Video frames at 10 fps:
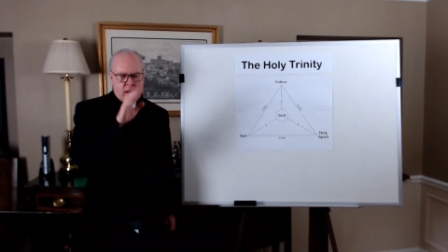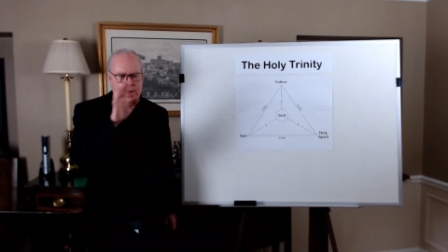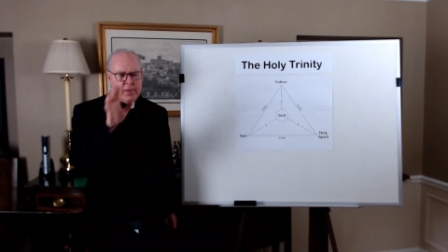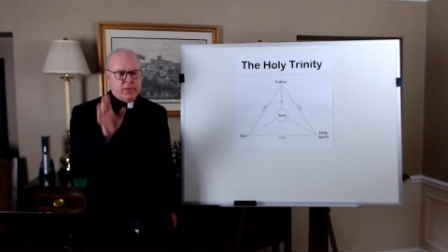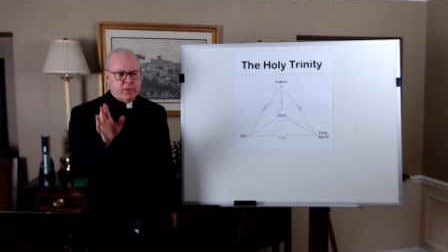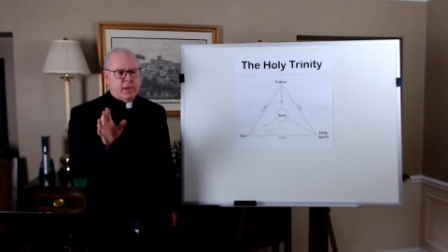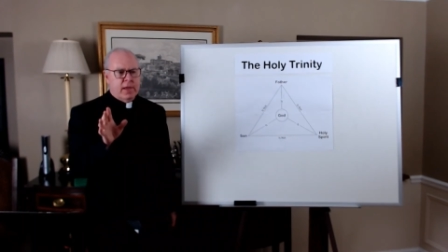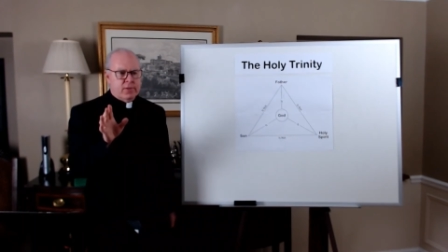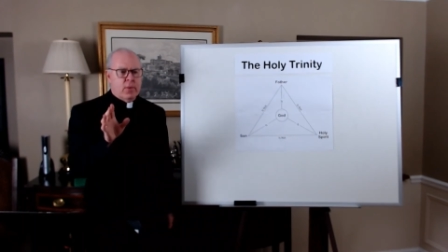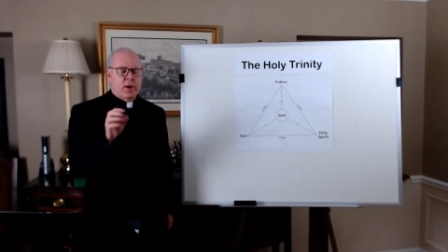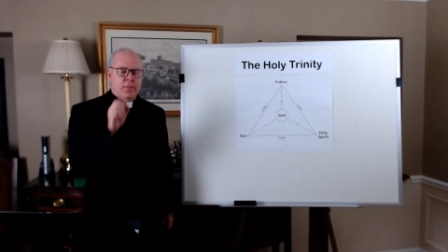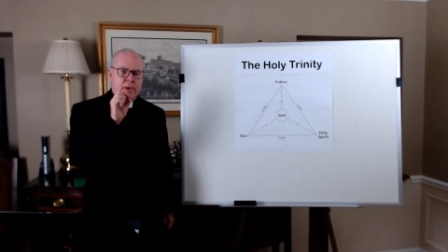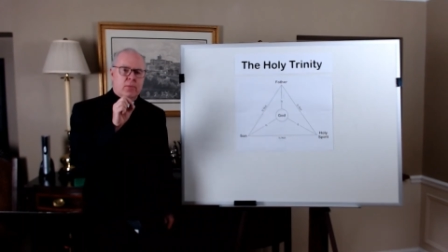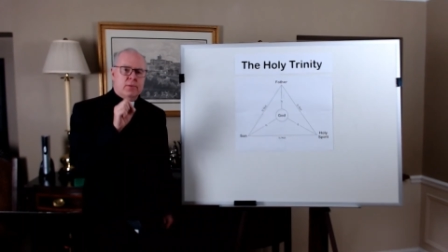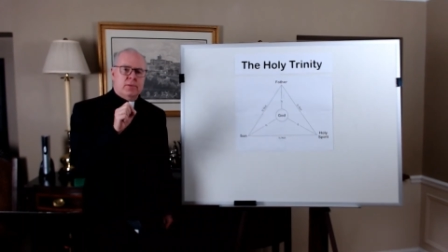others as well,
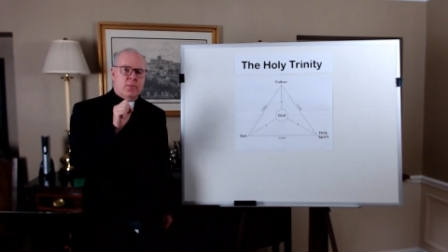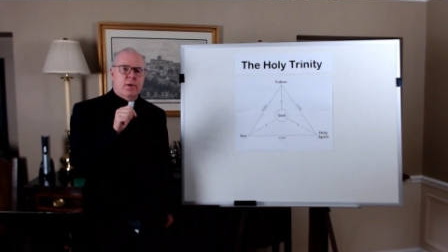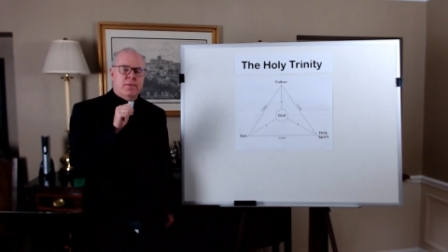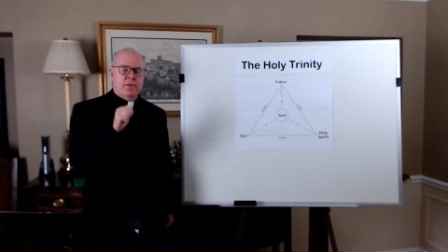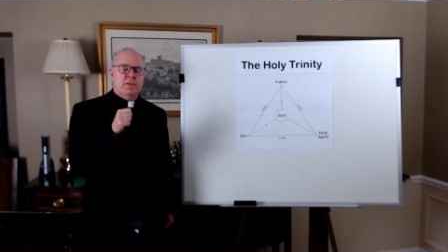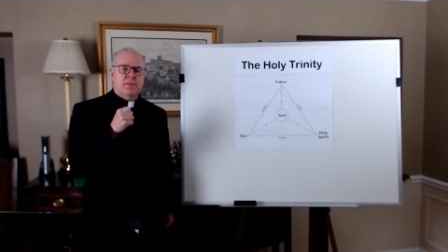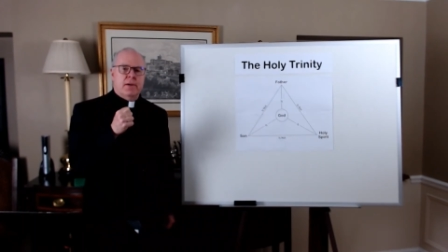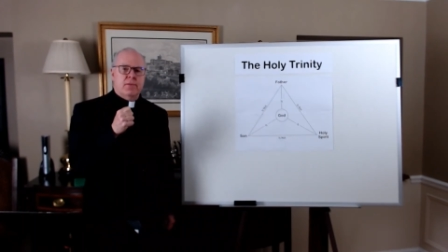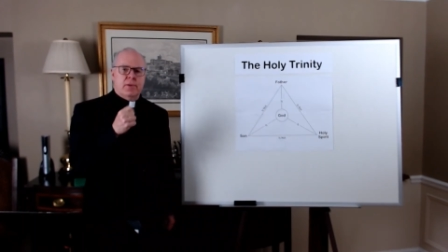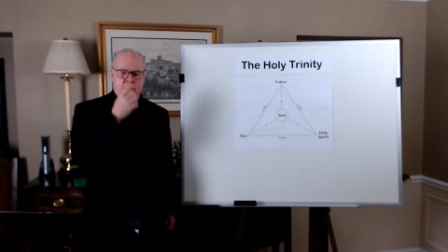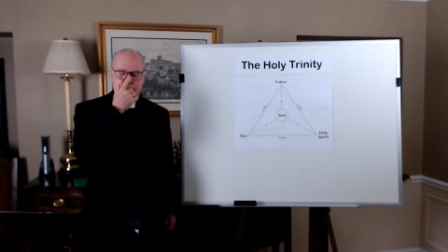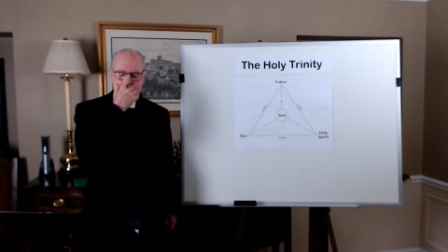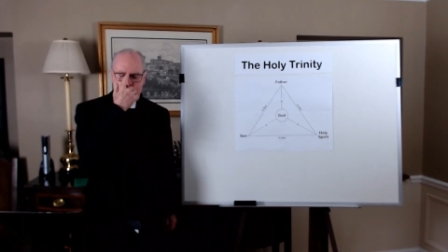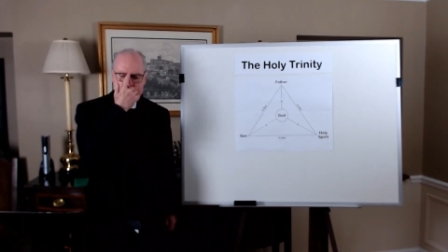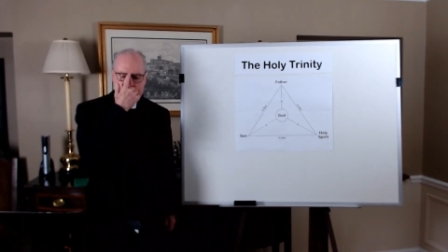but it was one of his favorite
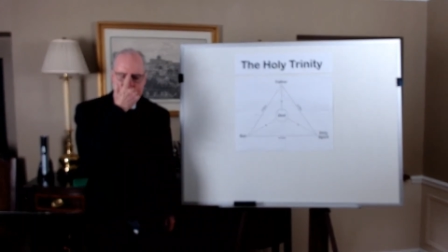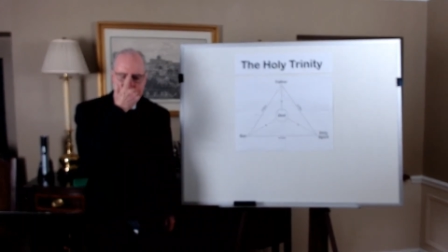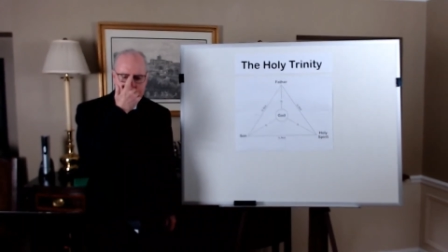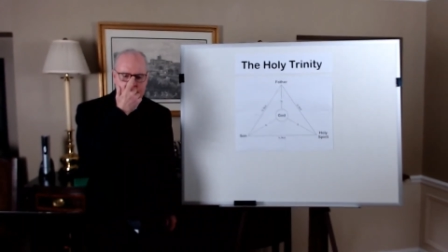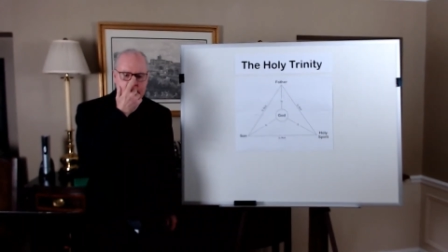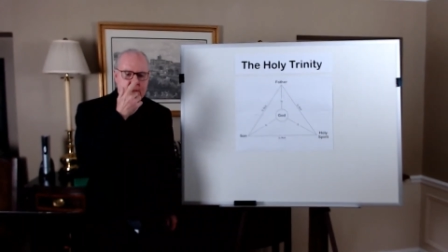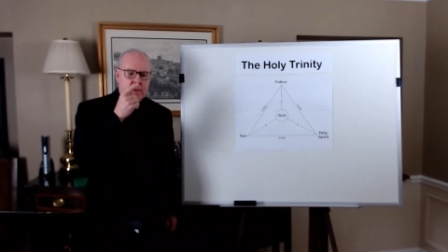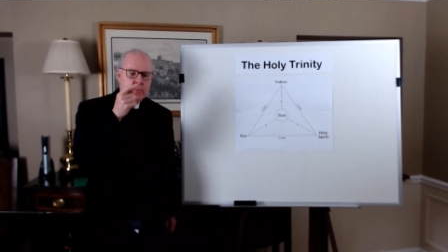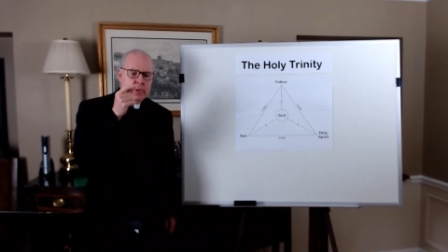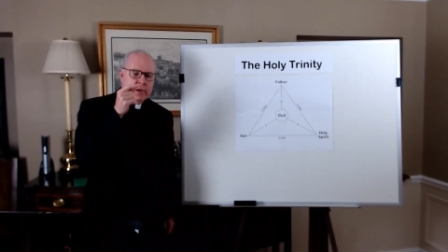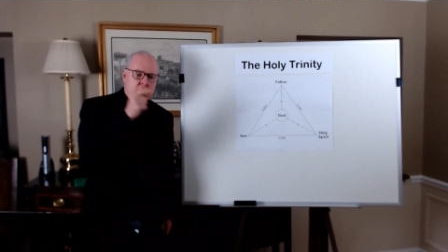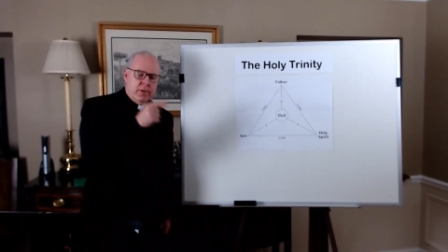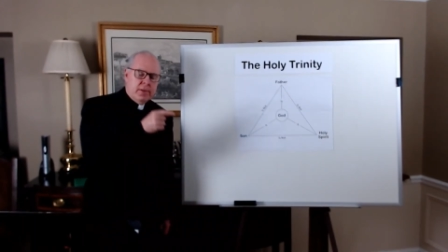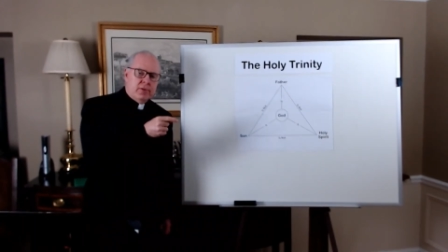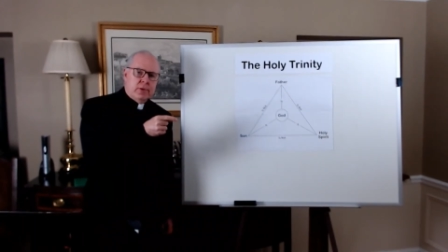things was that we go
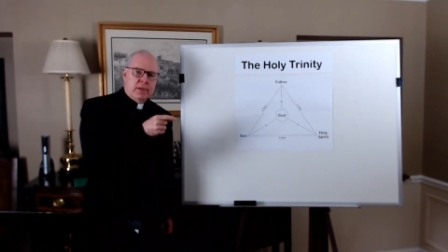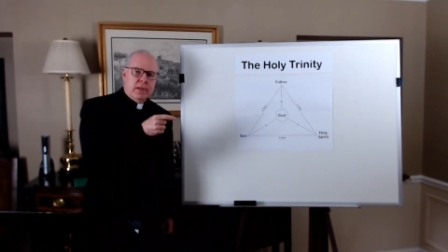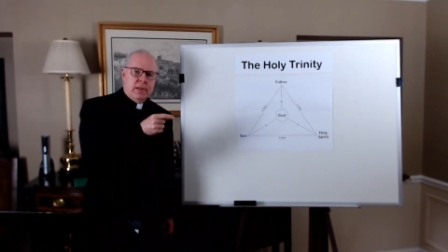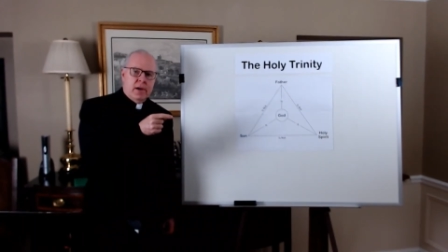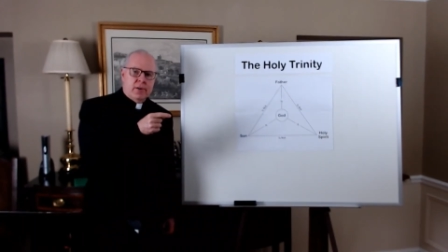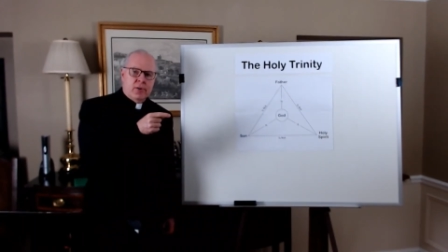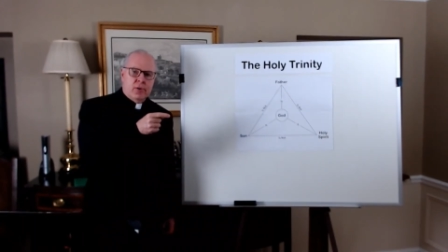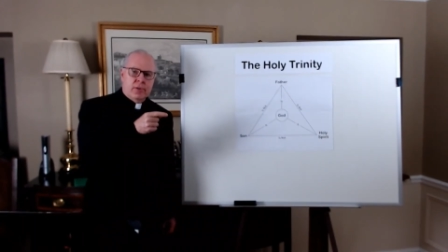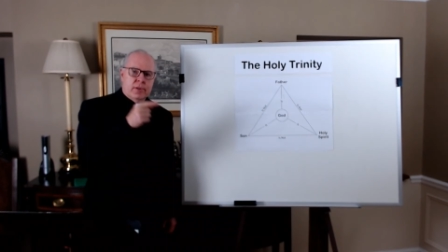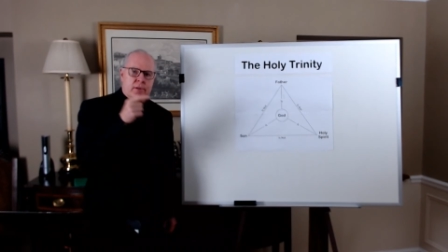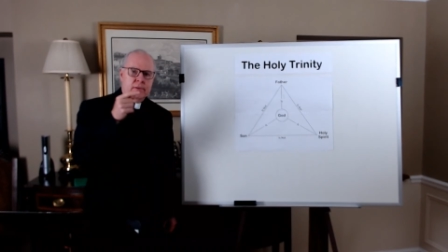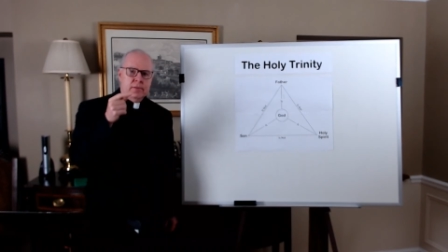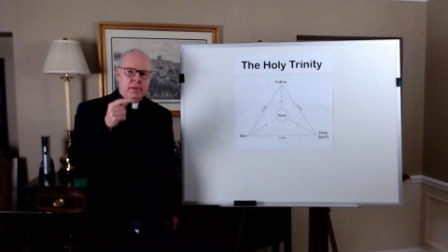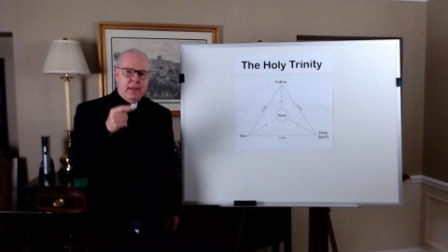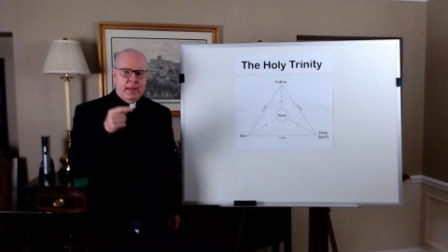to the Trinity on earth
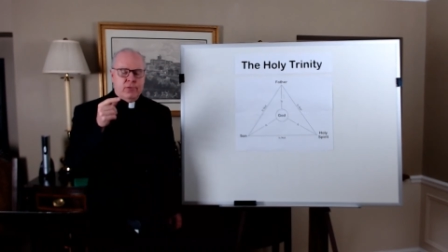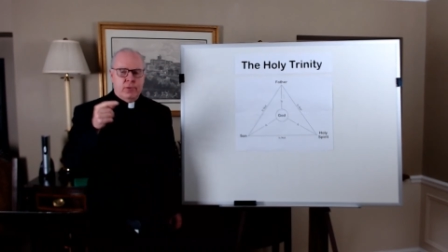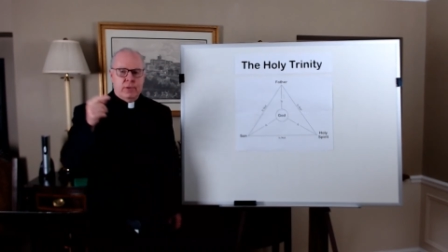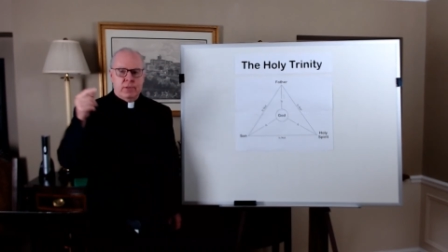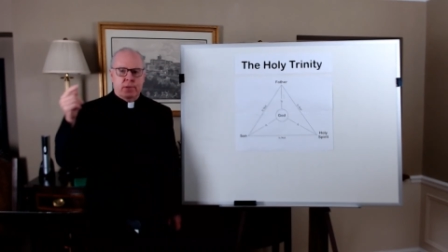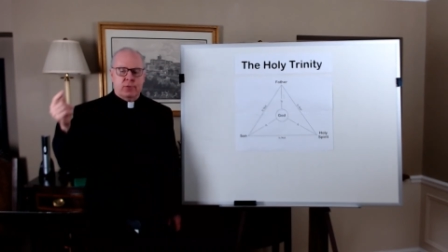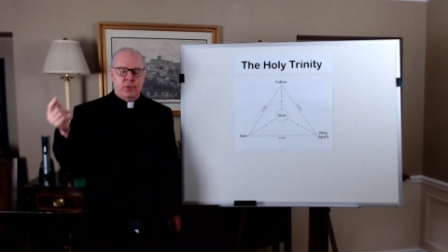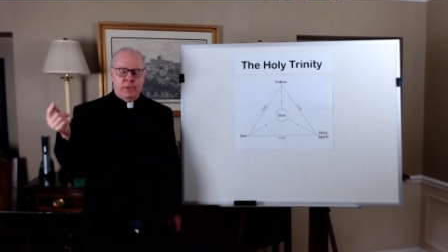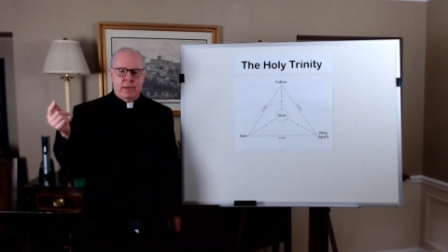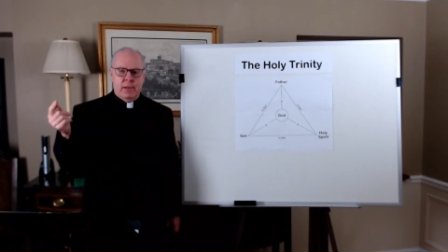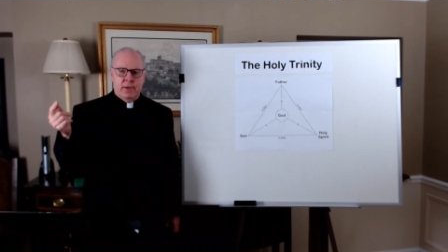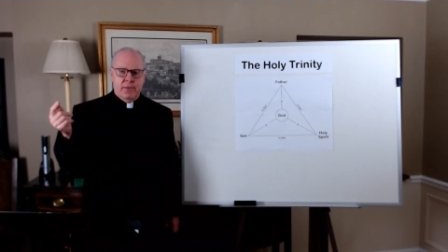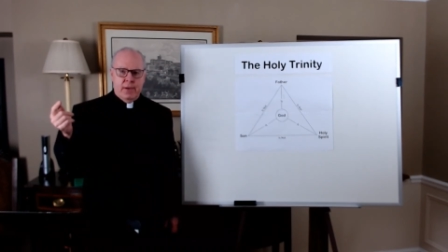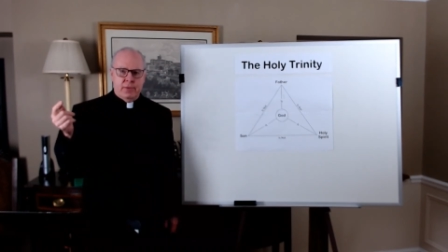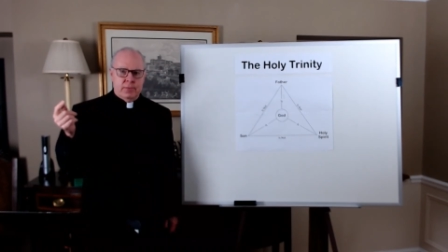to enter into the Trinity
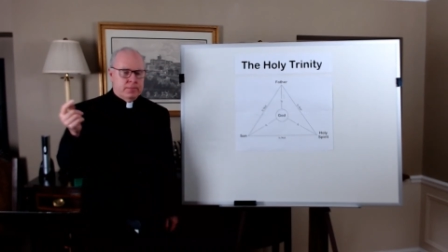of heaven.